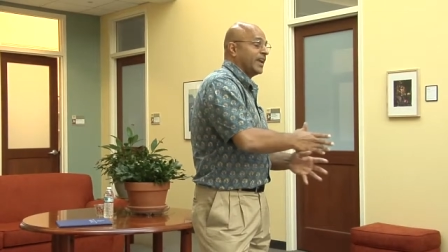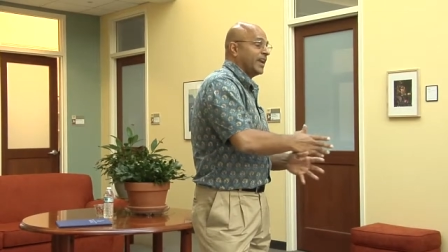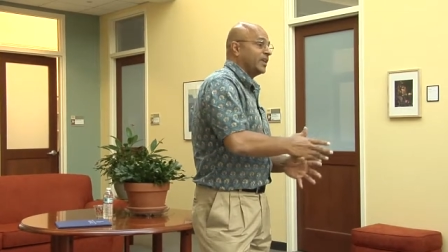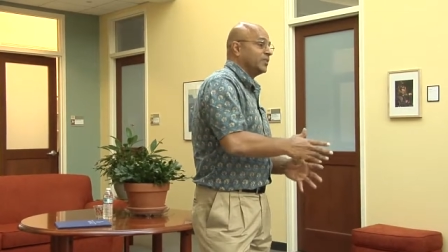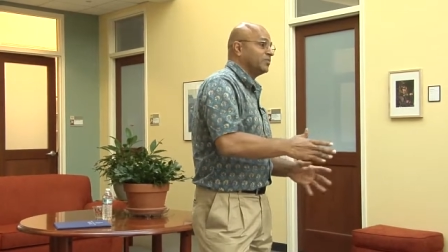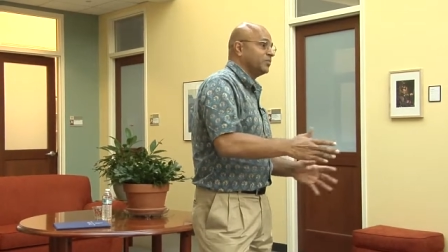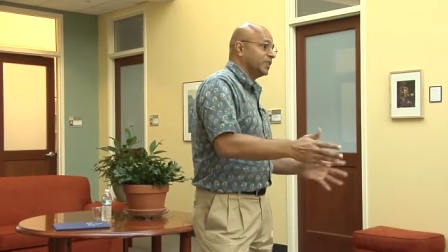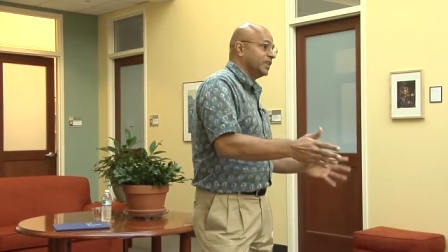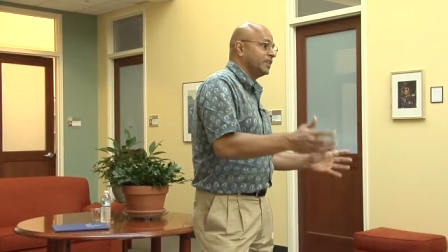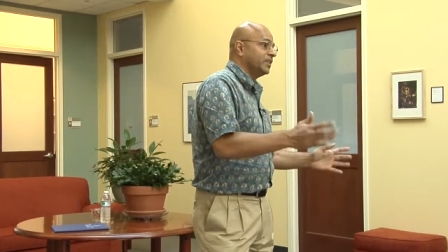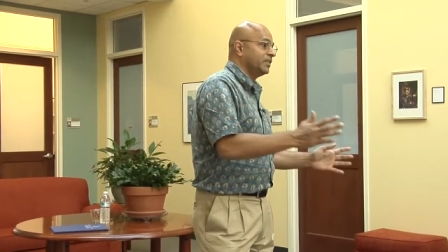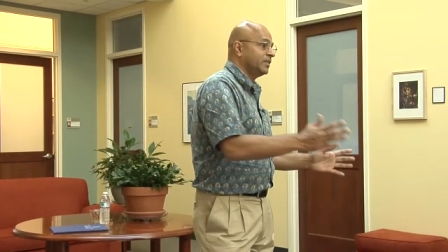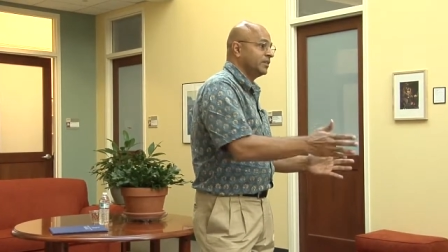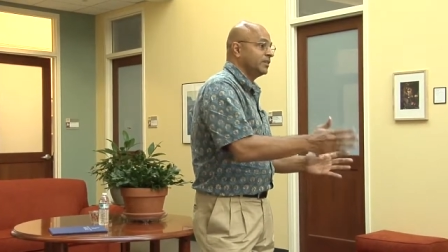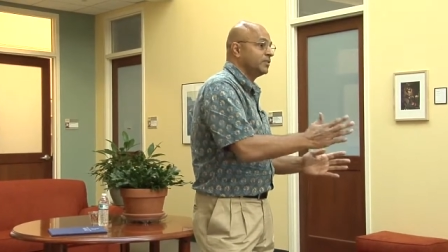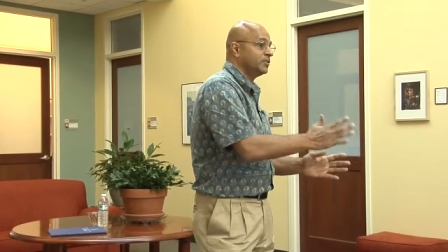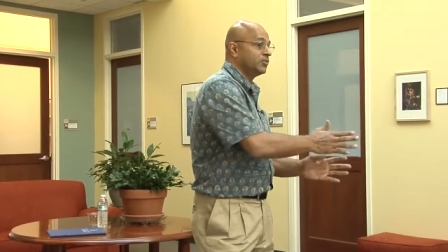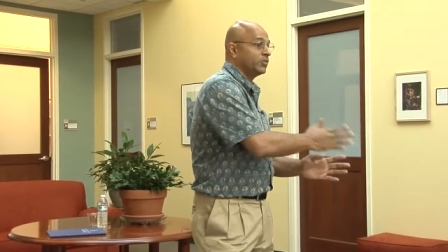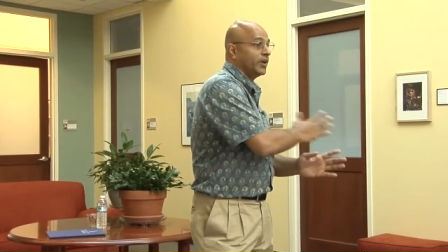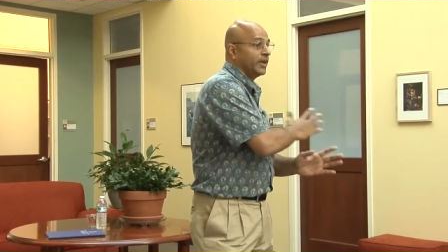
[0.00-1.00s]
can be
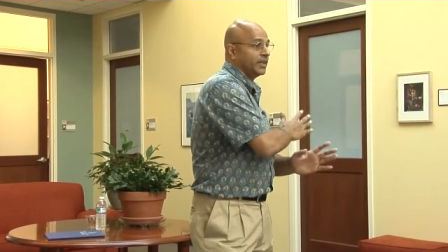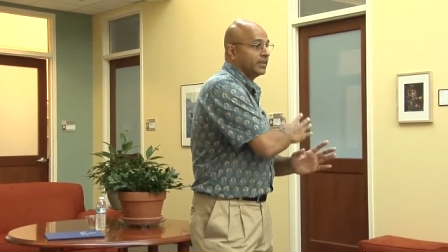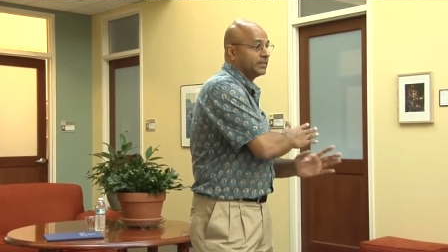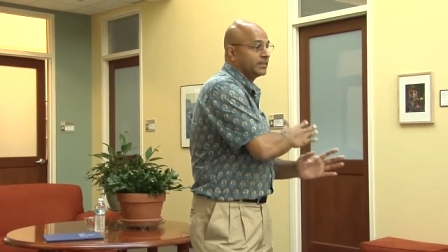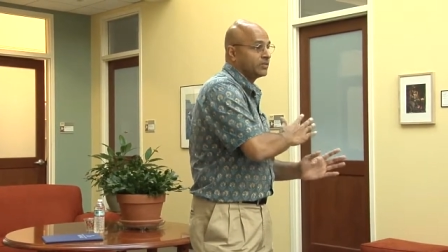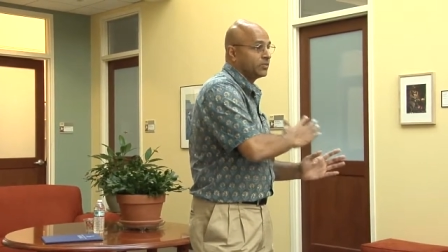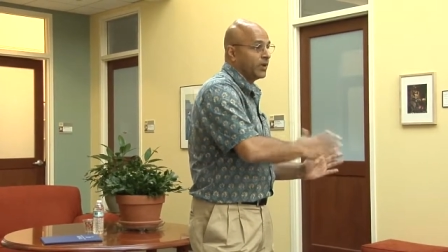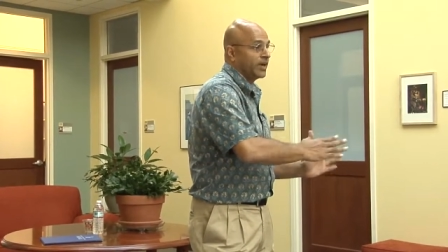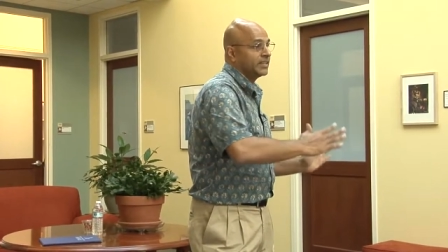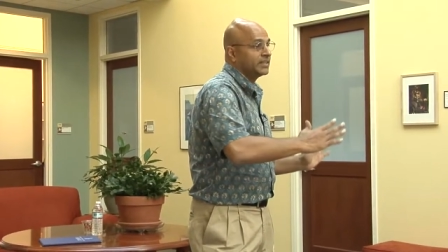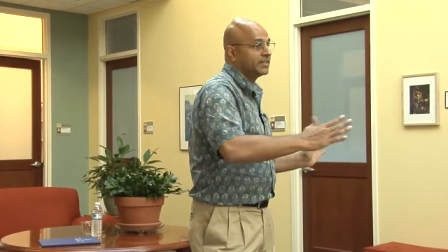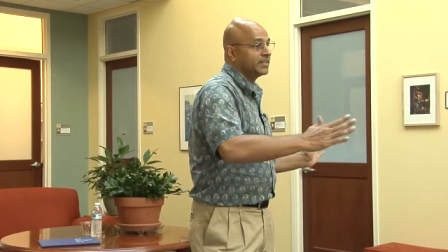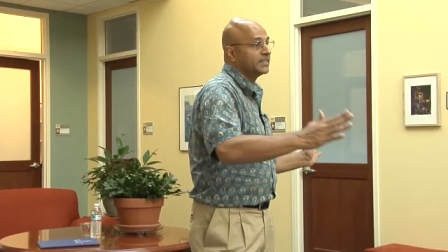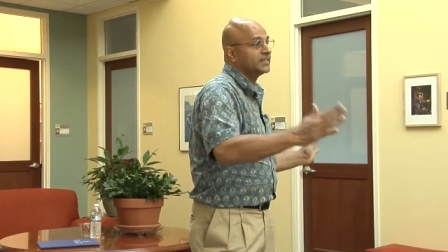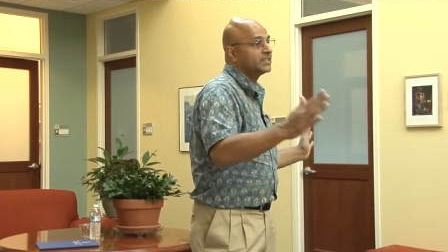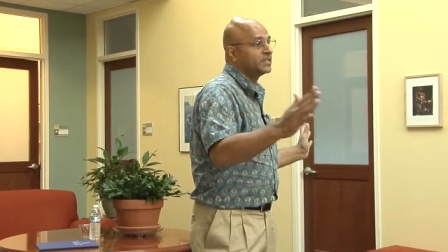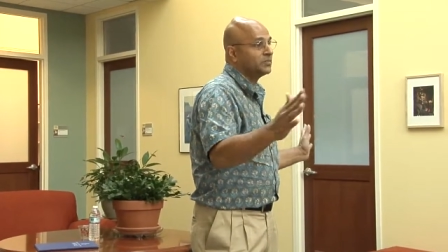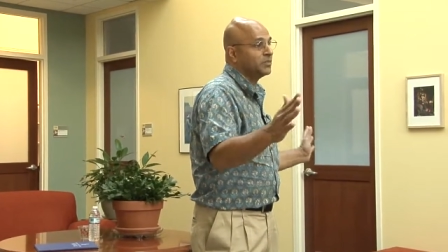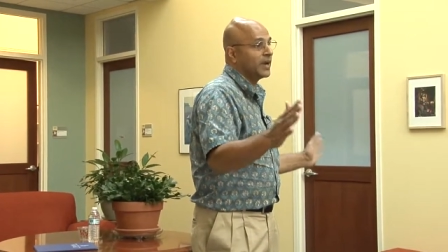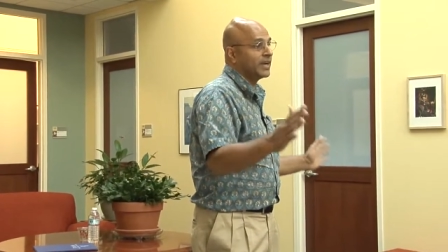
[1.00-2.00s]
traced quite
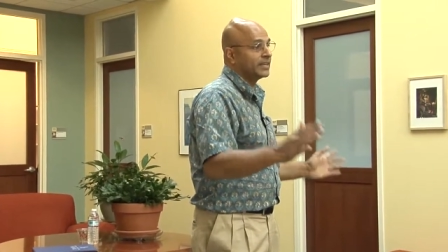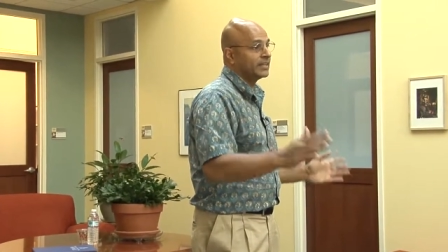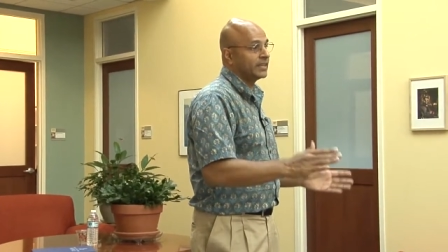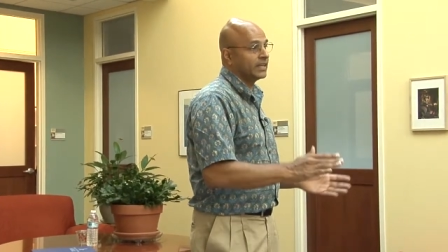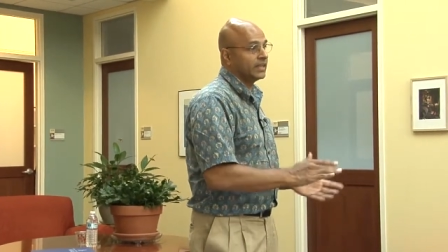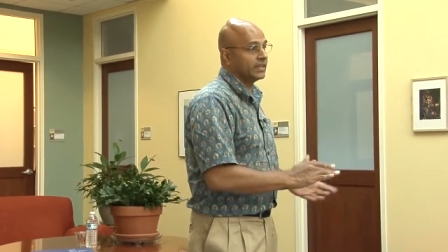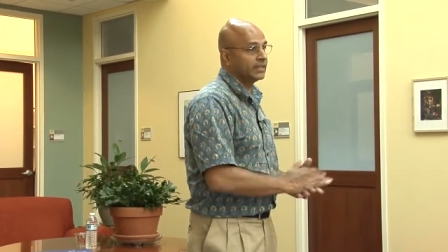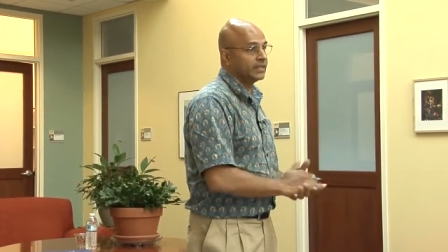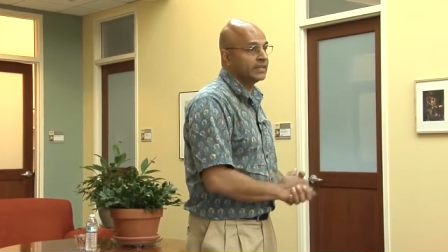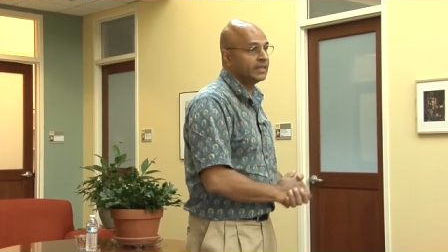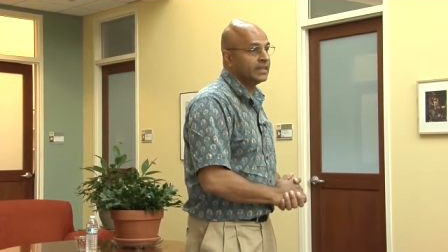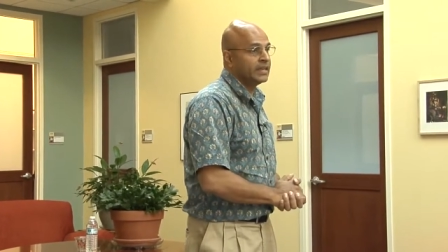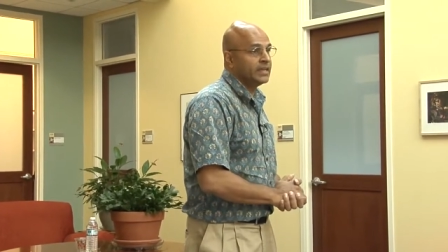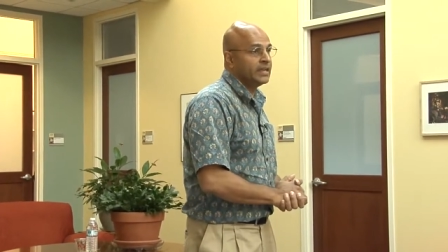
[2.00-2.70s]
systematically